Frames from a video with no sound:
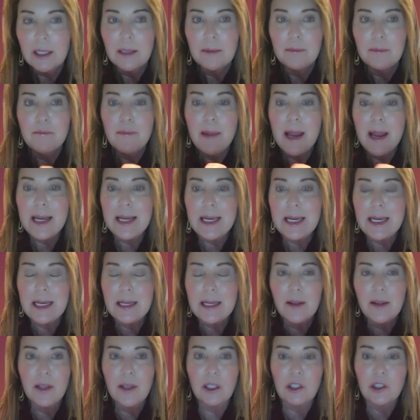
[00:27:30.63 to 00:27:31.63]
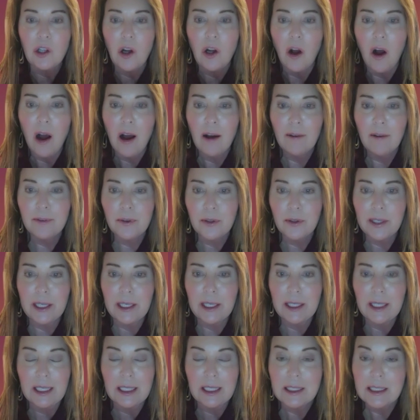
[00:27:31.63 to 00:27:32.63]
making this
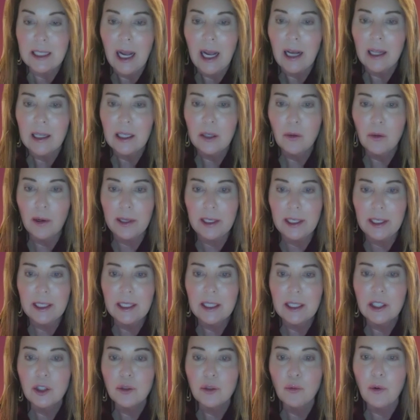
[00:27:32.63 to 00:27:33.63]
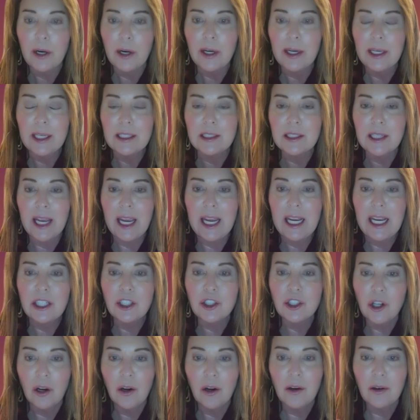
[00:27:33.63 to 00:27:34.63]
offering exactly what it is, where it's
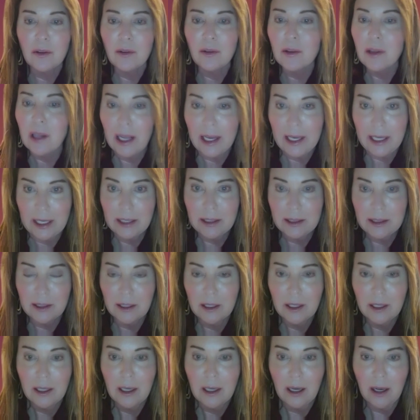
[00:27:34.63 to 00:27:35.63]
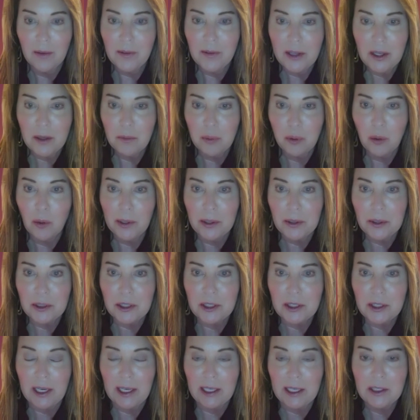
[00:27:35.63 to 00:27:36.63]
HR light on the employer
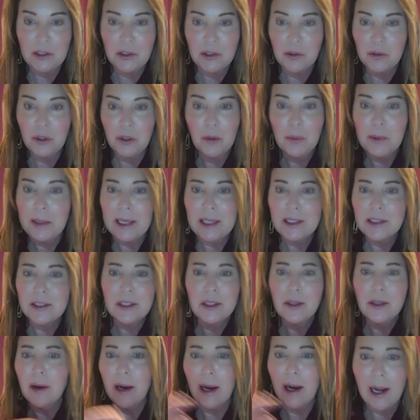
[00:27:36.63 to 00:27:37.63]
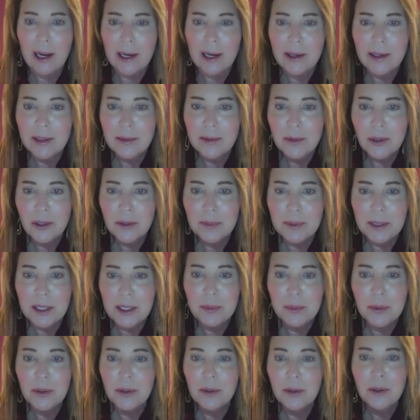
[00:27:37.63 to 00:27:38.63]
side, so nobody has to go hire more
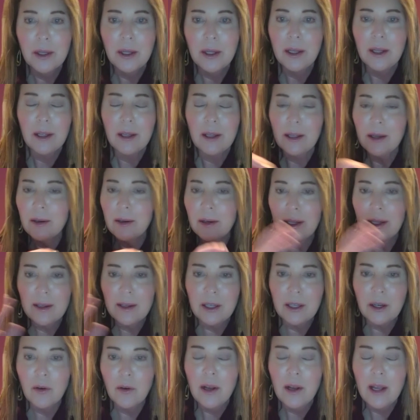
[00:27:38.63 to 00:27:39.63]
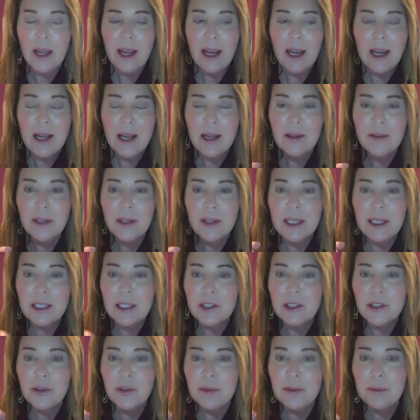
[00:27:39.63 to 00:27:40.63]
people and all that, and they
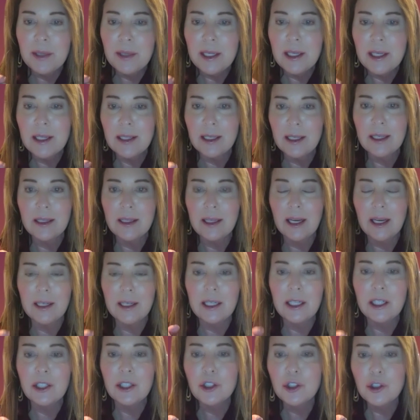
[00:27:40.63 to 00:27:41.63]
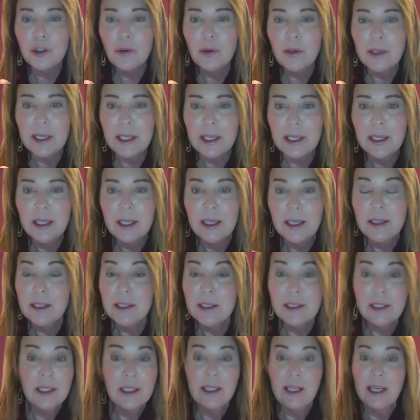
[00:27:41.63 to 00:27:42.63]
get to immediately then enjoy
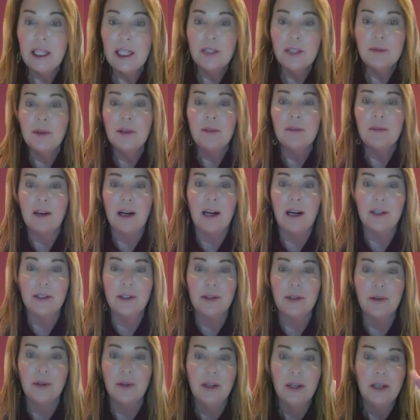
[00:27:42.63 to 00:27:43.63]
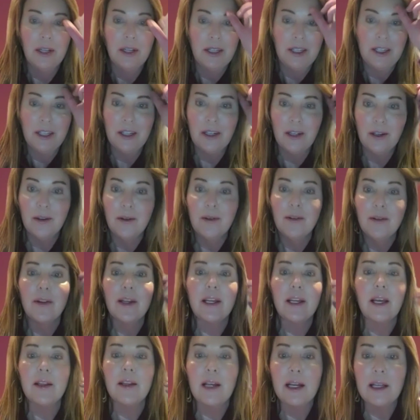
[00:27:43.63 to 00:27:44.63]
this engagement value.
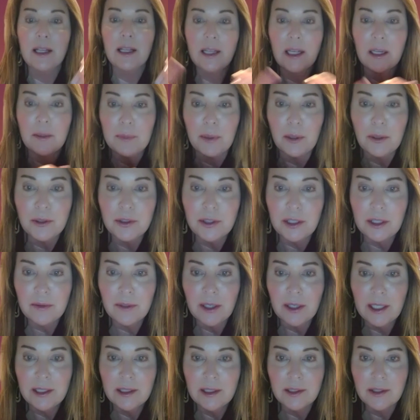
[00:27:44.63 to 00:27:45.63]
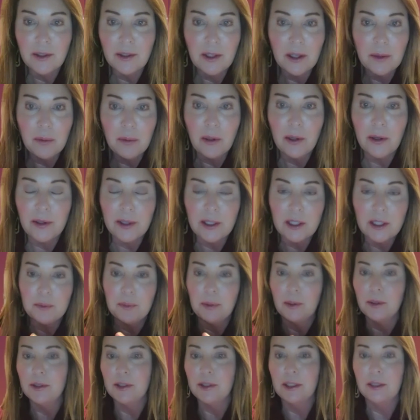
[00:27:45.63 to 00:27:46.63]
They get boasting rights. So the employer gets
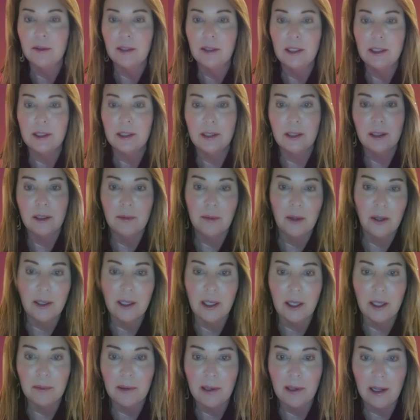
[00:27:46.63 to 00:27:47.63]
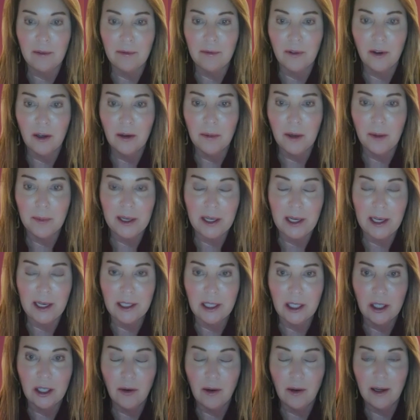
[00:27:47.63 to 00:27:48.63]
boasting rights in their marketing platform. I mean, I
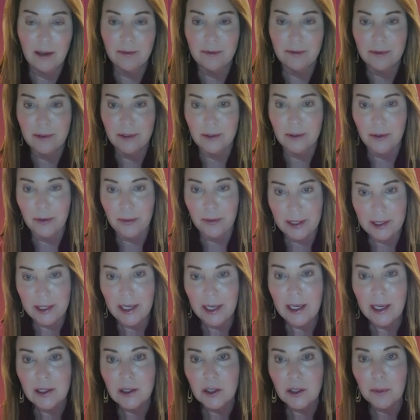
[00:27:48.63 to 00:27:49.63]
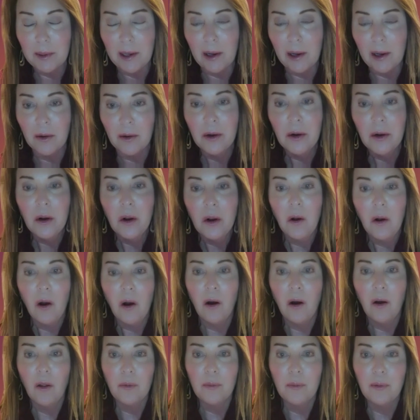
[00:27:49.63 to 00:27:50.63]
could go on for 3 days about
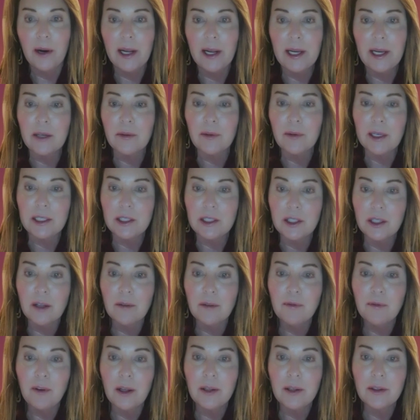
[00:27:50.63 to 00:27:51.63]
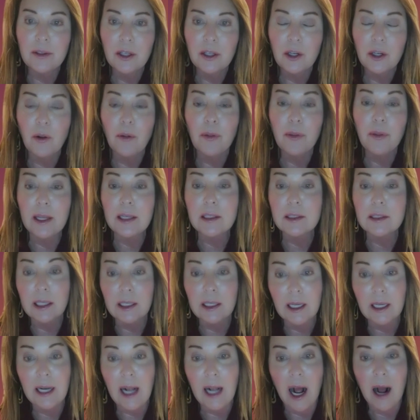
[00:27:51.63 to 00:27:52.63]
all the bragging rights and the fun, things that
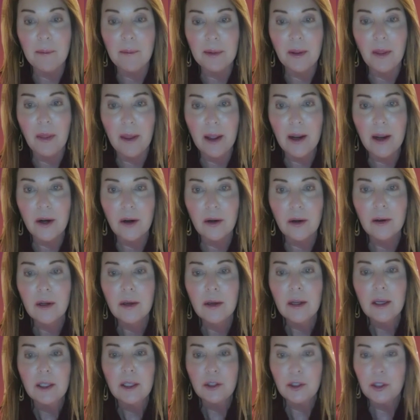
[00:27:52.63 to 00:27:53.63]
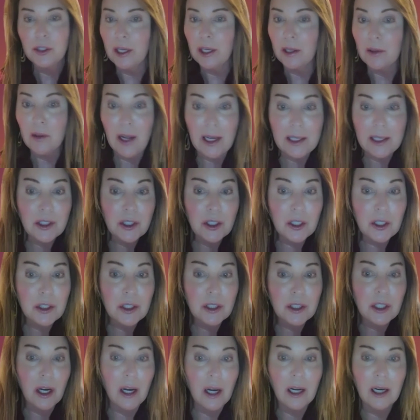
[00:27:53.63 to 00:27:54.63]
can happen there. So you got lots of good to
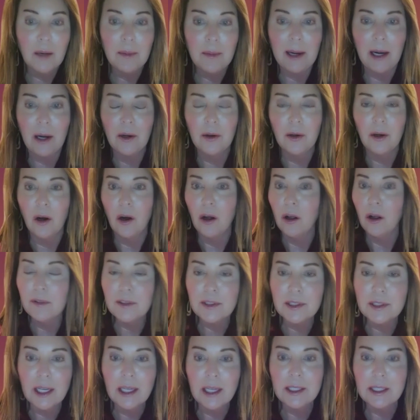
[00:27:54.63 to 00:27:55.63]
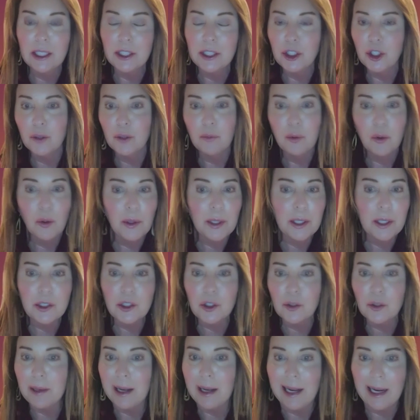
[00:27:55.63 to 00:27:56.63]
talk about all of a sudden, and your employees
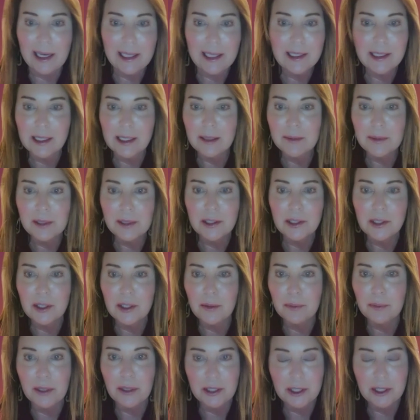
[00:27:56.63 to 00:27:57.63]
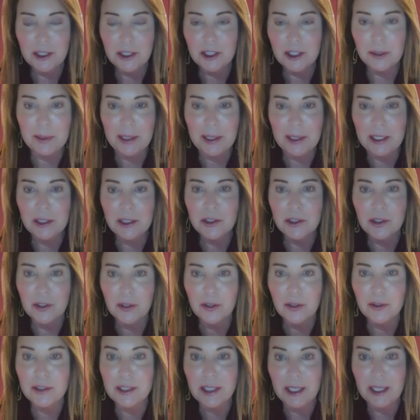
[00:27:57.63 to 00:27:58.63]
are behind it because they're participating, so
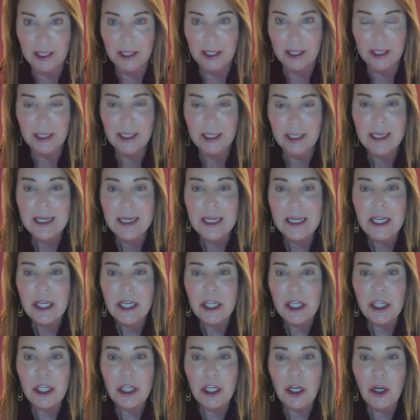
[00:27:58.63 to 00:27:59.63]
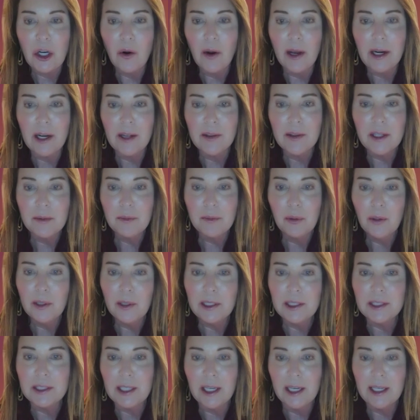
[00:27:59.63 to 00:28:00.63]
they're digging it. And on the
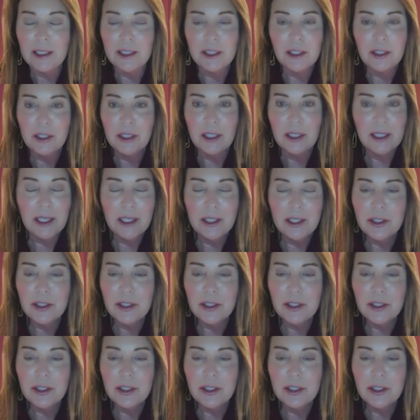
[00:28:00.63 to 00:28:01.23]
employee side, again,